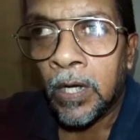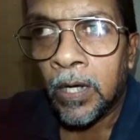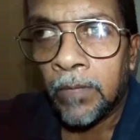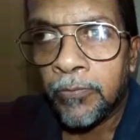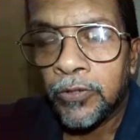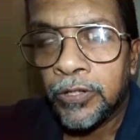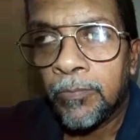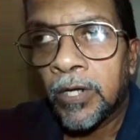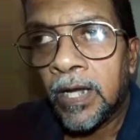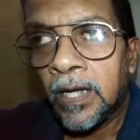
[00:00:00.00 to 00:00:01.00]

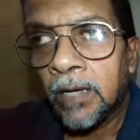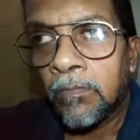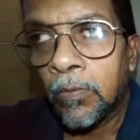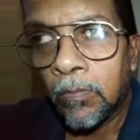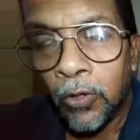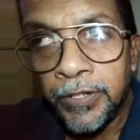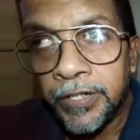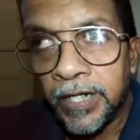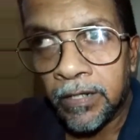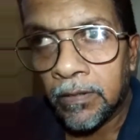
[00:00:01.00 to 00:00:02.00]
Punchiborella
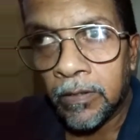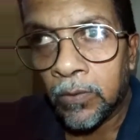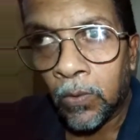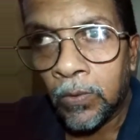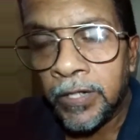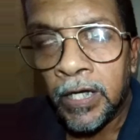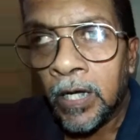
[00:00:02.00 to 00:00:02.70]
Boti Road.